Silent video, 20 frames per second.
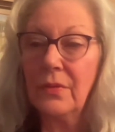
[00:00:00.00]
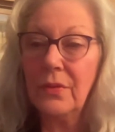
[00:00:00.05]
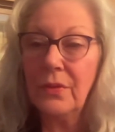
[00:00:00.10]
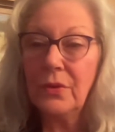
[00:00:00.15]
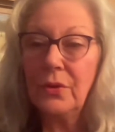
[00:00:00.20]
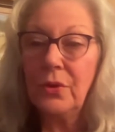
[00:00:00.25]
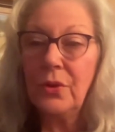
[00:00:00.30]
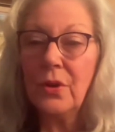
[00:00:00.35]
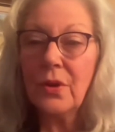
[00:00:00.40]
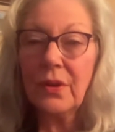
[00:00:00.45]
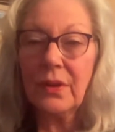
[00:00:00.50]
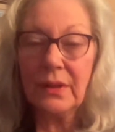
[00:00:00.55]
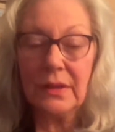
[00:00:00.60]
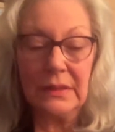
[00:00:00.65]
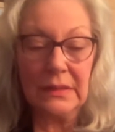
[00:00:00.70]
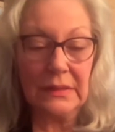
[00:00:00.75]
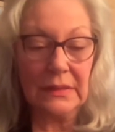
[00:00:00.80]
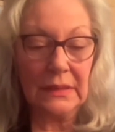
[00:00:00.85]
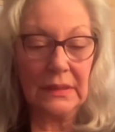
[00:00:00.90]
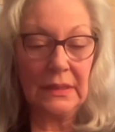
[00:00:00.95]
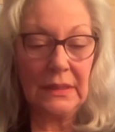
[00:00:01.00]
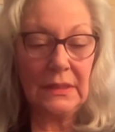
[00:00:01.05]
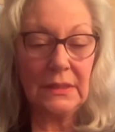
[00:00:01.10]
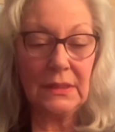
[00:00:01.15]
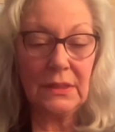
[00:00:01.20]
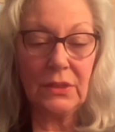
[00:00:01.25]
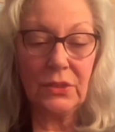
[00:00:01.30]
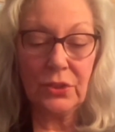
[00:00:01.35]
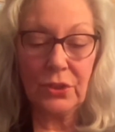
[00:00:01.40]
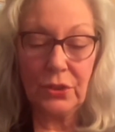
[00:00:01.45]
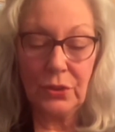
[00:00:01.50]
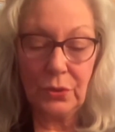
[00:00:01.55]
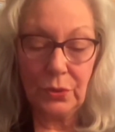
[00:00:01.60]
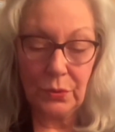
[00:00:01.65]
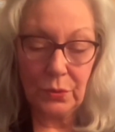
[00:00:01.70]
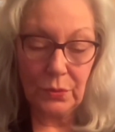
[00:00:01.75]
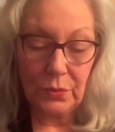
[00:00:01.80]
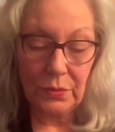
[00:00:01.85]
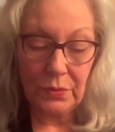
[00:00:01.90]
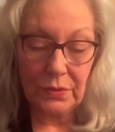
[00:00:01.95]
The Nook is easy to
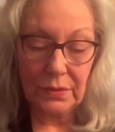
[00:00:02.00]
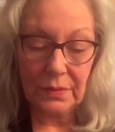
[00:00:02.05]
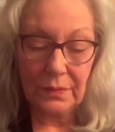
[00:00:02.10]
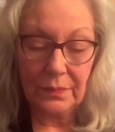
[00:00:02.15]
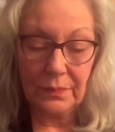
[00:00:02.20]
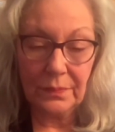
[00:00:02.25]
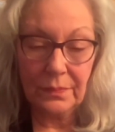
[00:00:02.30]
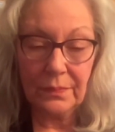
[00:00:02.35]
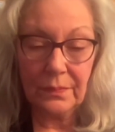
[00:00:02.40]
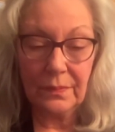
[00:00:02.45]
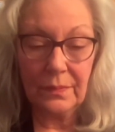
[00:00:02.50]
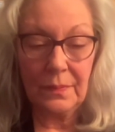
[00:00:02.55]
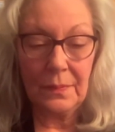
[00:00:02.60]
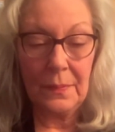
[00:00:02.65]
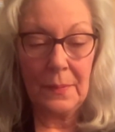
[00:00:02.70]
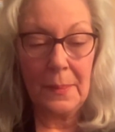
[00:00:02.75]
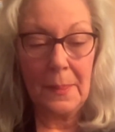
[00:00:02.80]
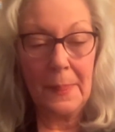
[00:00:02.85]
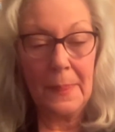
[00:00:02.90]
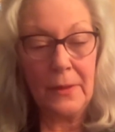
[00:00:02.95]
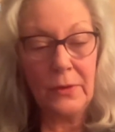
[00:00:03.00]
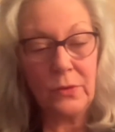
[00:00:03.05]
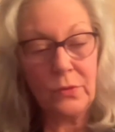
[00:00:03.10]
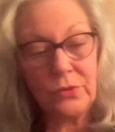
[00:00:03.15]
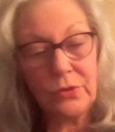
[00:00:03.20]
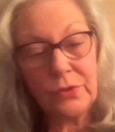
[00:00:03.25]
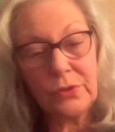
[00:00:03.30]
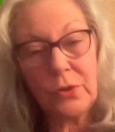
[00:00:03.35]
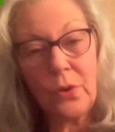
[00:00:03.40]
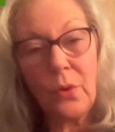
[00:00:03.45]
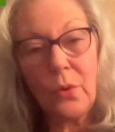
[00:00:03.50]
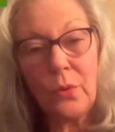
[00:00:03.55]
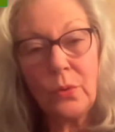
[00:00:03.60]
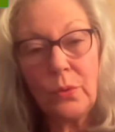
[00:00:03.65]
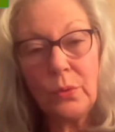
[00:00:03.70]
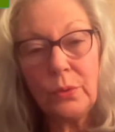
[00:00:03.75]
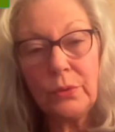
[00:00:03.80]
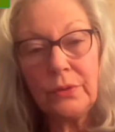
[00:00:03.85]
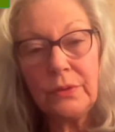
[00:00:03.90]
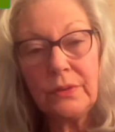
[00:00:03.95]
use. You just
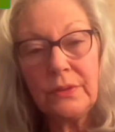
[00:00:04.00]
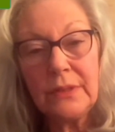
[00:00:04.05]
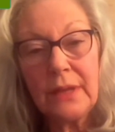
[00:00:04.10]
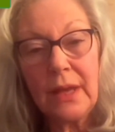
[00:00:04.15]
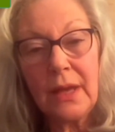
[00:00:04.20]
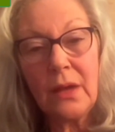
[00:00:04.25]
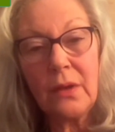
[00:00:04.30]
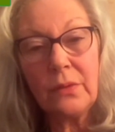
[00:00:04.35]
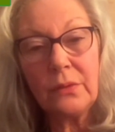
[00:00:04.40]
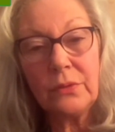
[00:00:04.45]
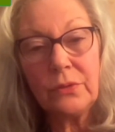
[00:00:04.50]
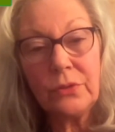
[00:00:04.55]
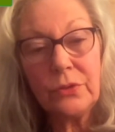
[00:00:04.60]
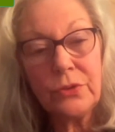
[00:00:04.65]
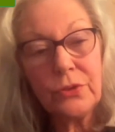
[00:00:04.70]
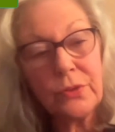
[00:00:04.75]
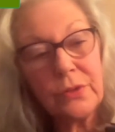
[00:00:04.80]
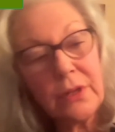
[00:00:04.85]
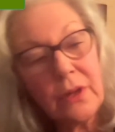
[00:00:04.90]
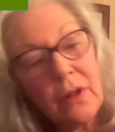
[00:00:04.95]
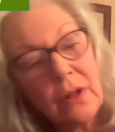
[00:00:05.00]
hold down to turn it